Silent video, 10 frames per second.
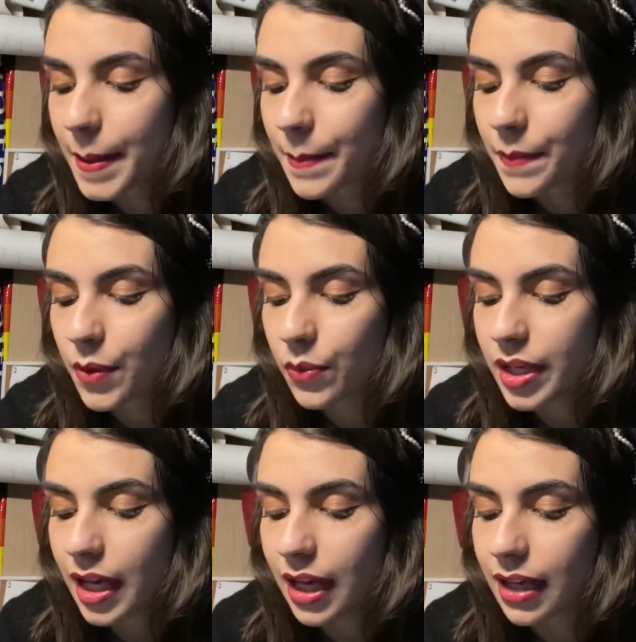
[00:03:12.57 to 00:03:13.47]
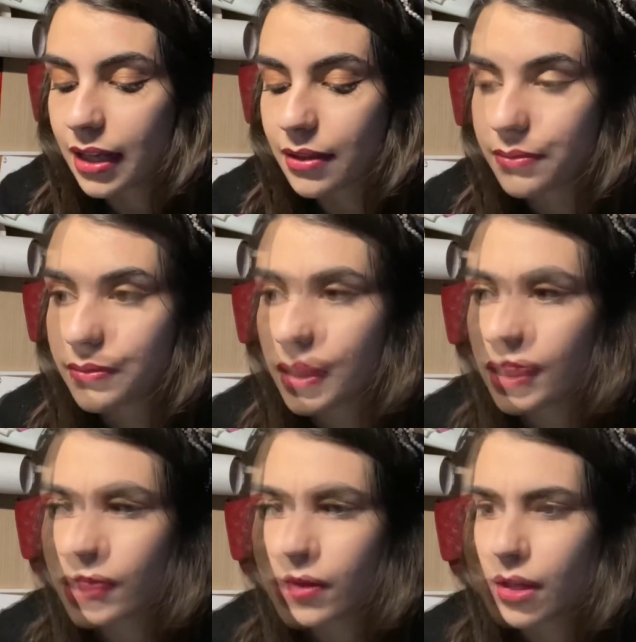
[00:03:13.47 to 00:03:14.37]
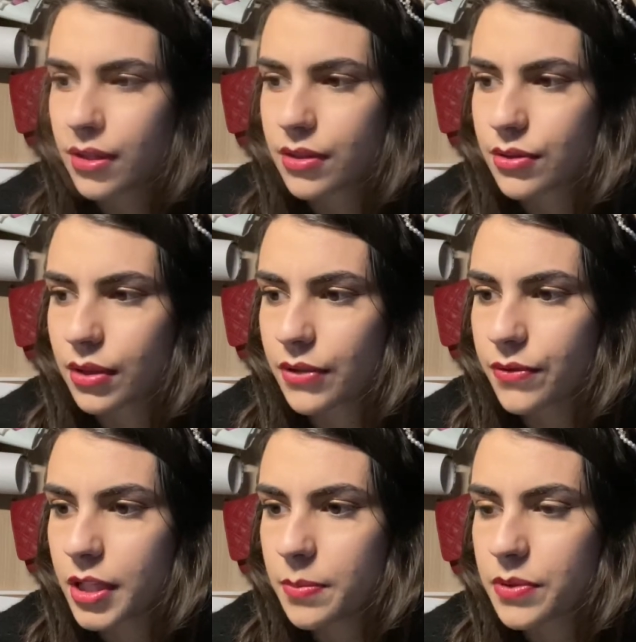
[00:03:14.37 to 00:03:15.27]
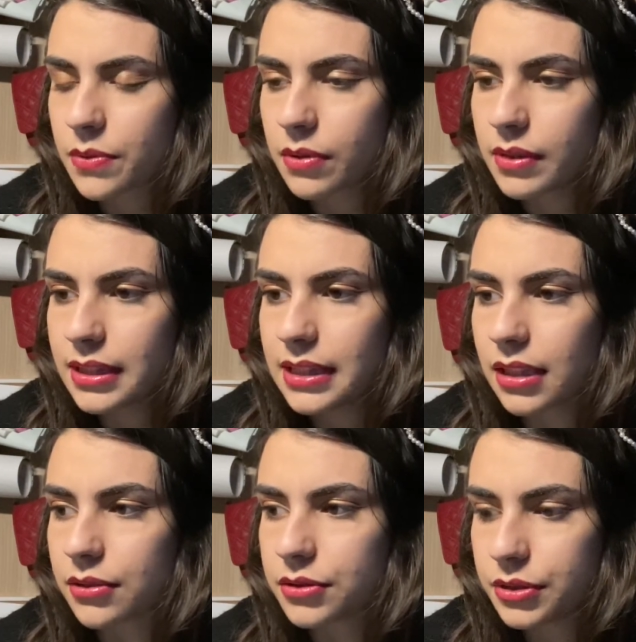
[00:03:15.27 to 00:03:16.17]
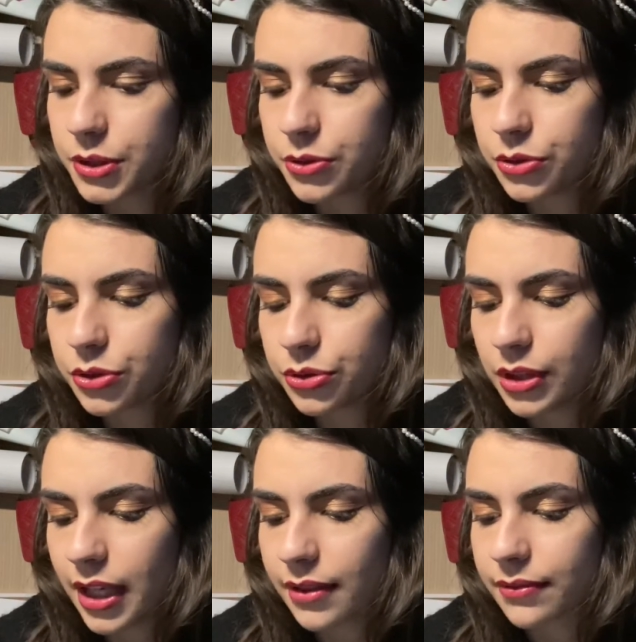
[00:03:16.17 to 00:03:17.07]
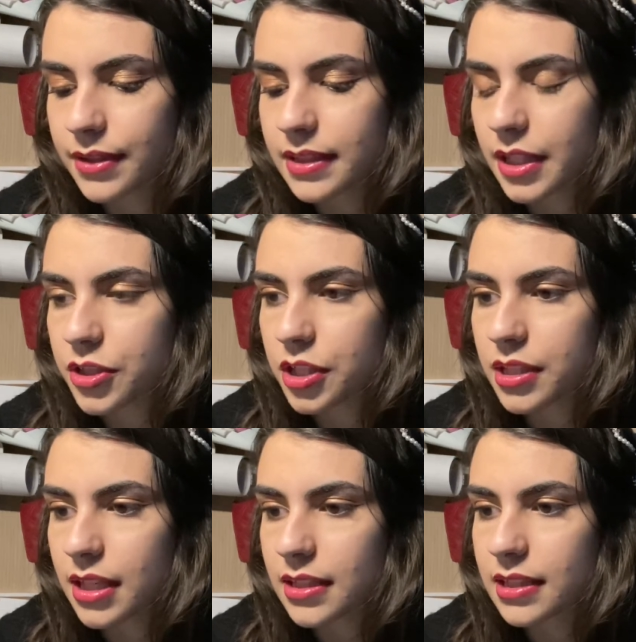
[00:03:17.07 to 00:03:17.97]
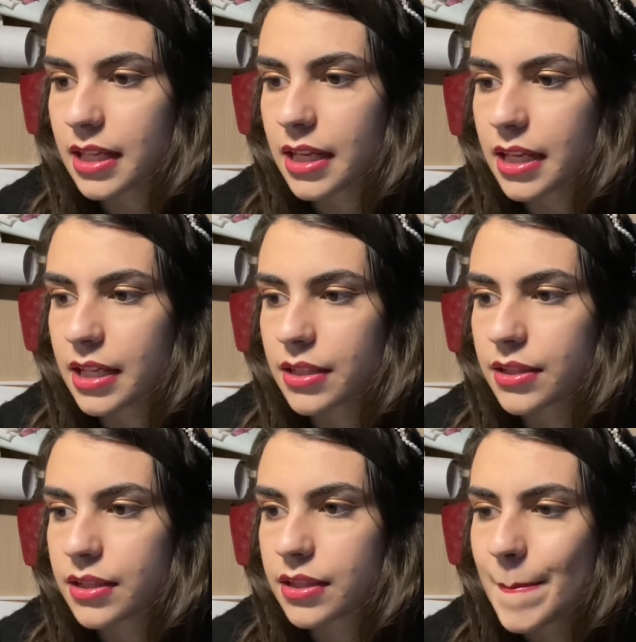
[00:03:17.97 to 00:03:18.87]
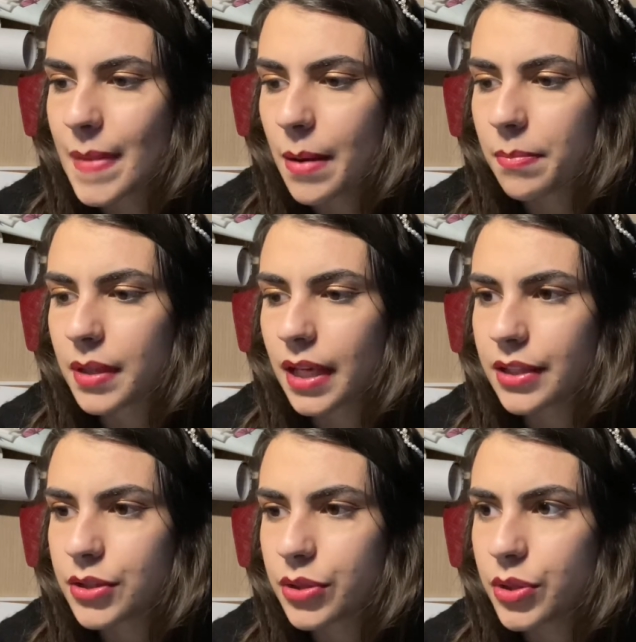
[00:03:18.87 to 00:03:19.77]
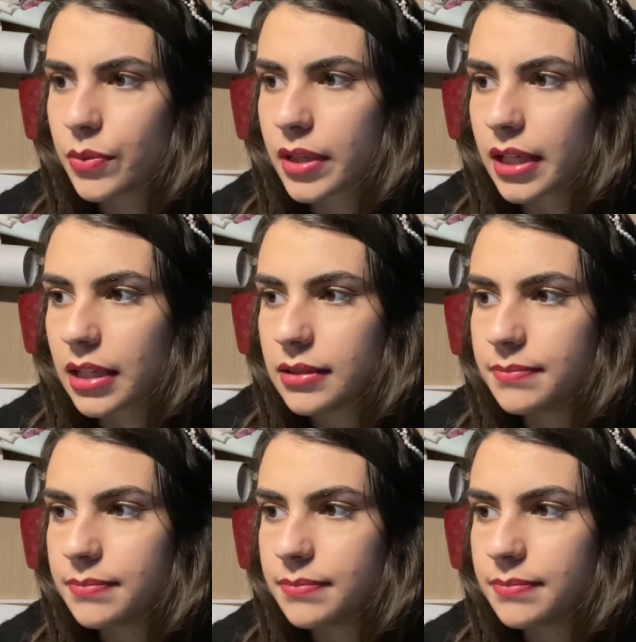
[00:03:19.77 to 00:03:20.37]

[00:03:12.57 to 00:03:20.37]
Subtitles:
we have so if you keep scrolling down, you should have a section that says apply to UAL,